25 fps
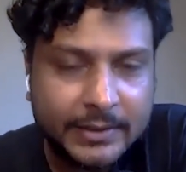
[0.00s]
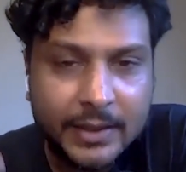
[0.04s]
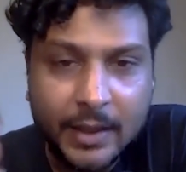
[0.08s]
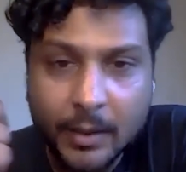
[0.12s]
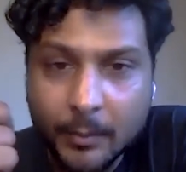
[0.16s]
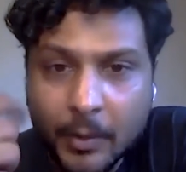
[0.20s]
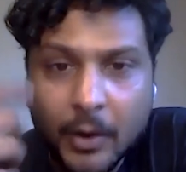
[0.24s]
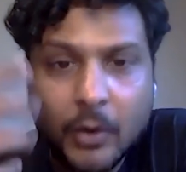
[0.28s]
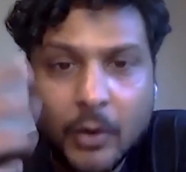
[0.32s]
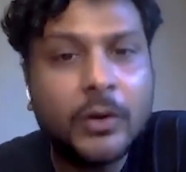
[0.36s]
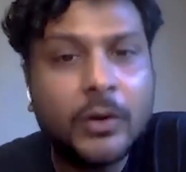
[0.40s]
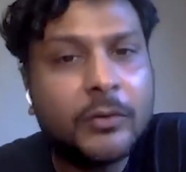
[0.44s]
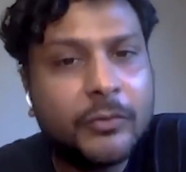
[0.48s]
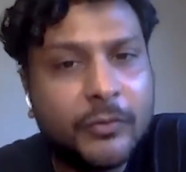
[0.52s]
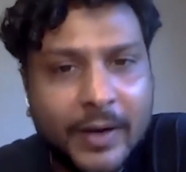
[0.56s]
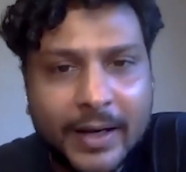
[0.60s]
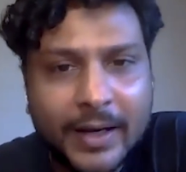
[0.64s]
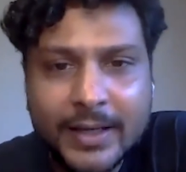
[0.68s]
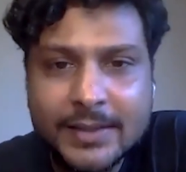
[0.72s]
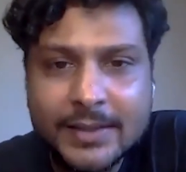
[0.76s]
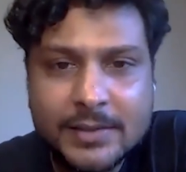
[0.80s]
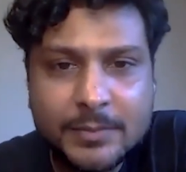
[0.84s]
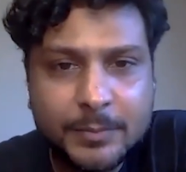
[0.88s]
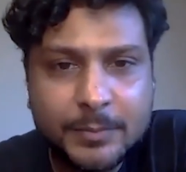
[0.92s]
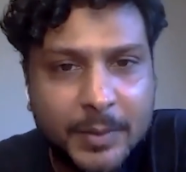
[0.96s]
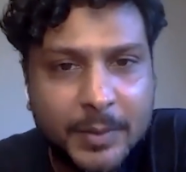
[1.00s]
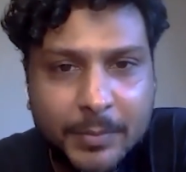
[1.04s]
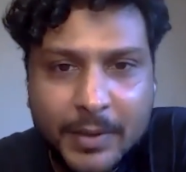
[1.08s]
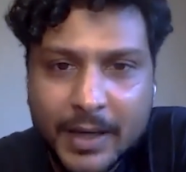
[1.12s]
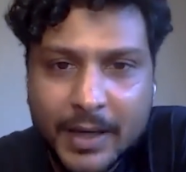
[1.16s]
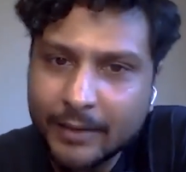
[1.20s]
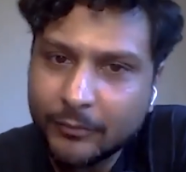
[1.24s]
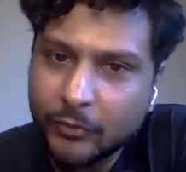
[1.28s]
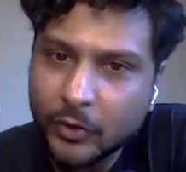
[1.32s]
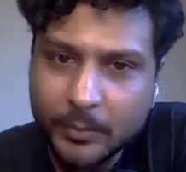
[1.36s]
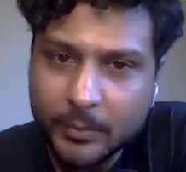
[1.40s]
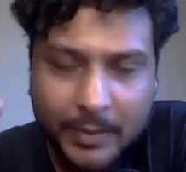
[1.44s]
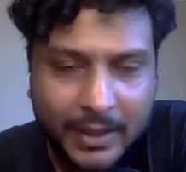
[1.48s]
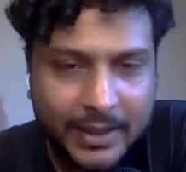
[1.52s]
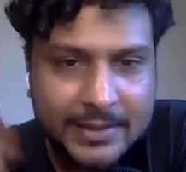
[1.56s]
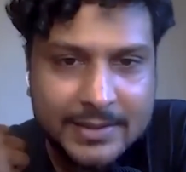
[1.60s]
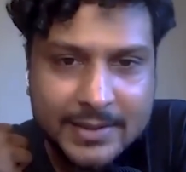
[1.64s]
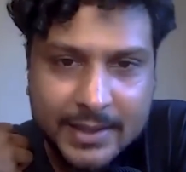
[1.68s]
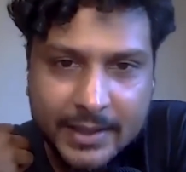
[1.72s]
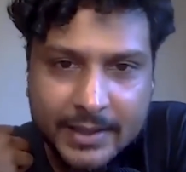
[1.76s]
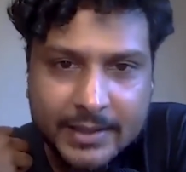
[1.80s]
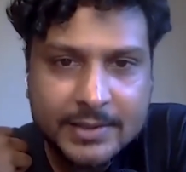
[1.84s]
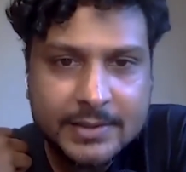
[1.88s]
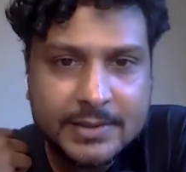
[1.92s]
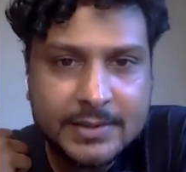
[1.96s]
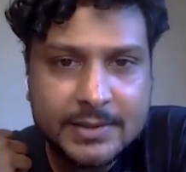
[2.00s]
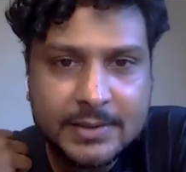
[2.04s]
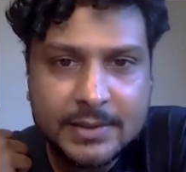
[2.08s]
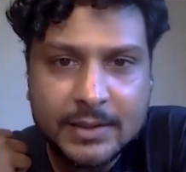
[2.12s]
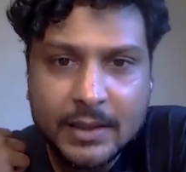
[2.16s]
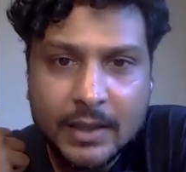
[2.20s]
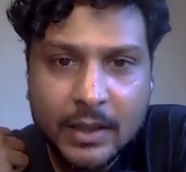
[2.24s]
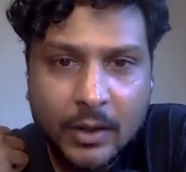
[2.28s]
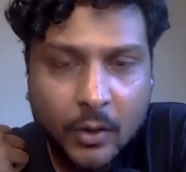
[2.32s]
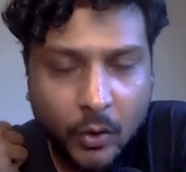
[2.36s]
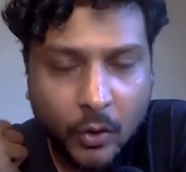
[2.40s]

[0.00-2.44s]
Like the yeah. amount of fights people have on my sets